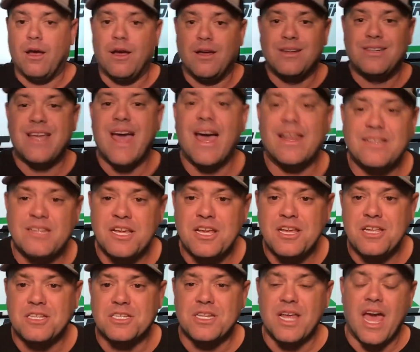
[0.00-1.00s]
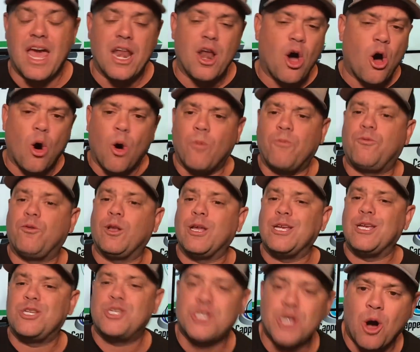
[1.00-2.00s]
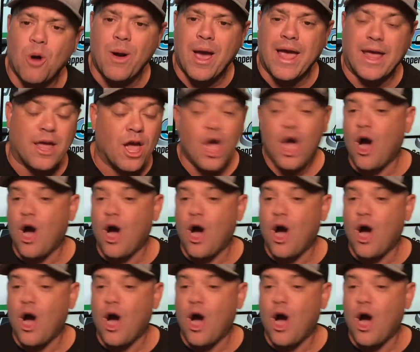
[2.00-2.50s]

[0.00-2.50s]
Tatis, and hopefully Shohei.